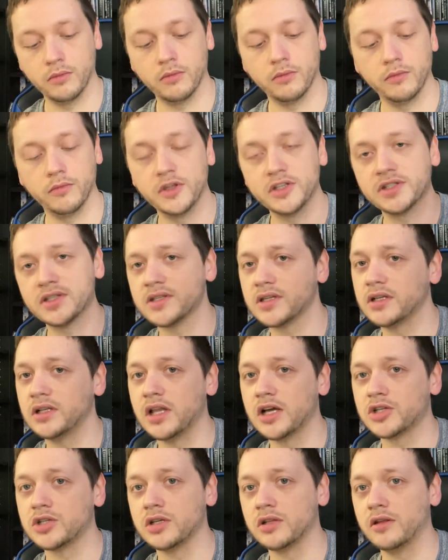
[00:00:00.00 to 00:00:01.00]
This is a
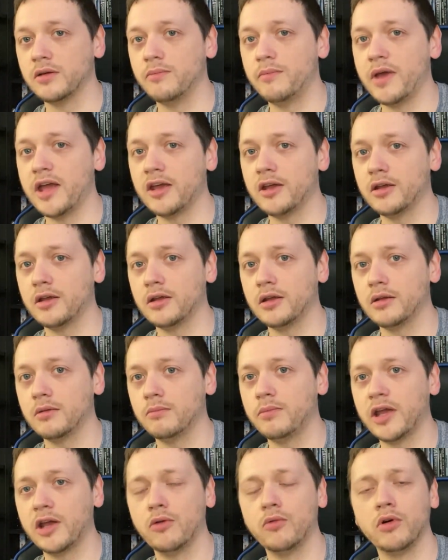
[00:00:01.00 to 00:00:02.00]
collection of the
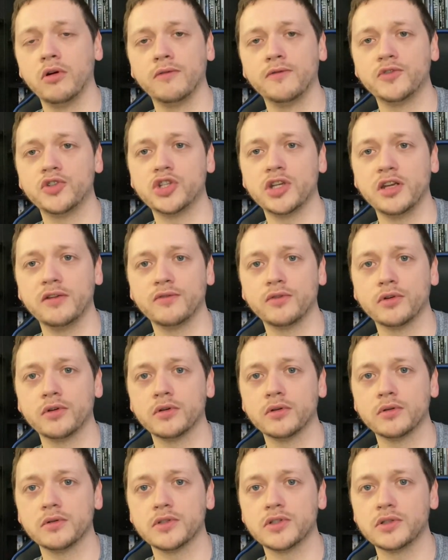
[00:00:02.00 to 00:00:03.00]
Beowulf
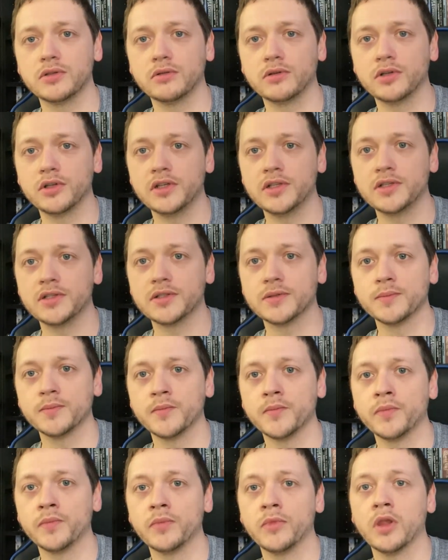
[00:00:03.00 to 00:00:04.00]
Schaefer stories,
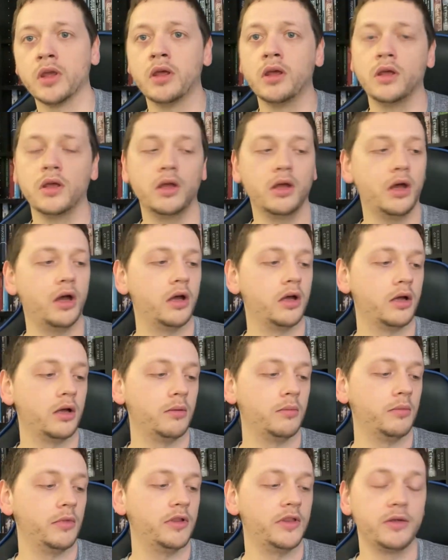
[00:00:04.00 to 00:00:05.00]

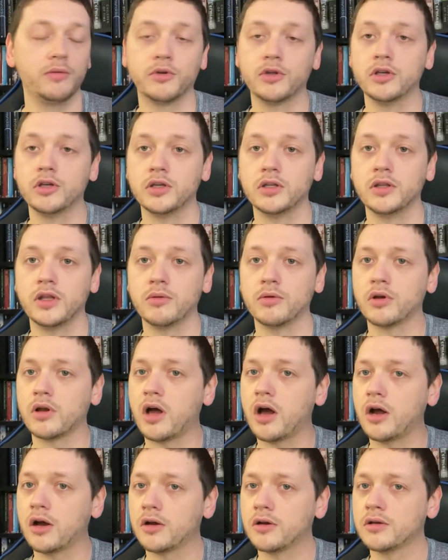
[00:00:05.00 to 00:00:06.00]
and they were good. They were
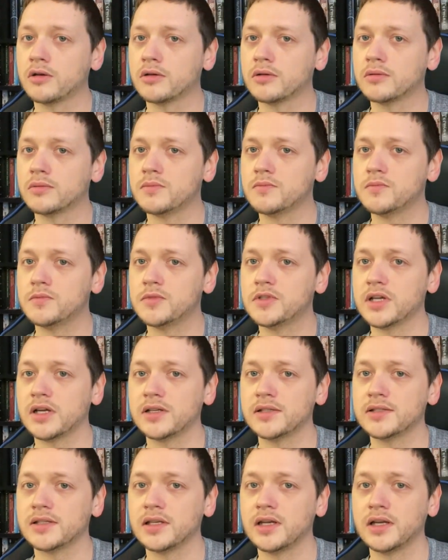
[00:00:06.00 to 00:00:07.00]
harder
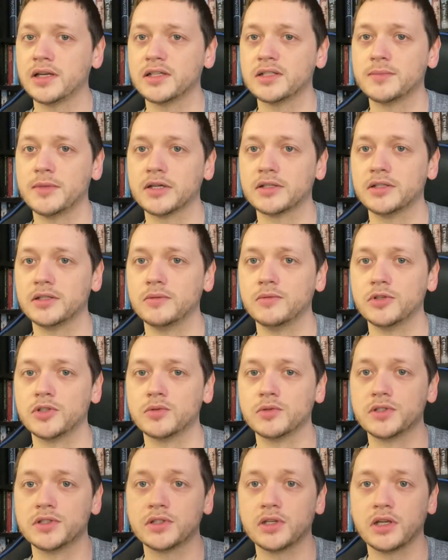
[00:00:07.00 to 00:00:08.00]
science than I expected, which
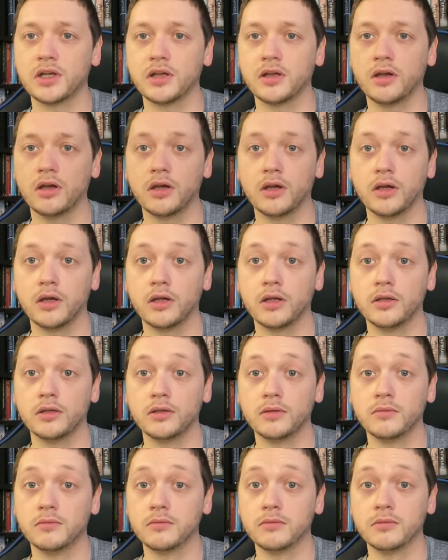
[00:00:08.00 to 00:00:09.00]
was
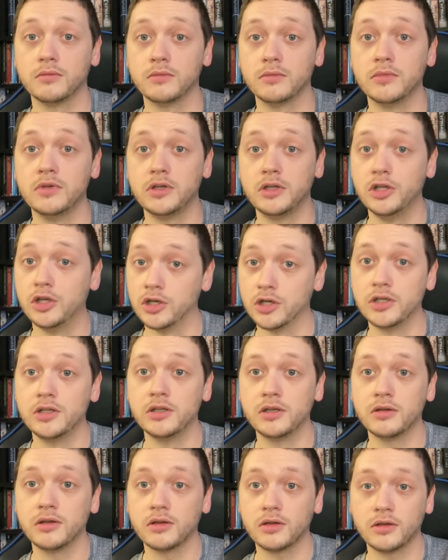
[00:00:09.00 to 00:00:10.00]
good.
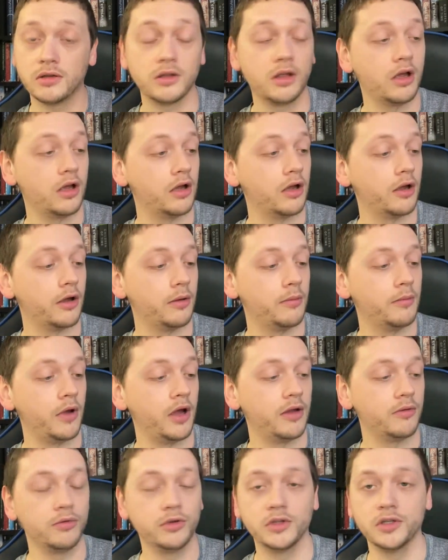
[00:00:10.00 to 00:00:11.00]
I
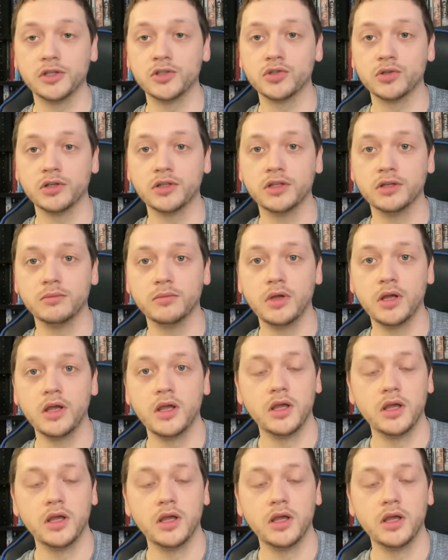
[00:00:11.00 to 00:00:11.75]
really enjoyed them.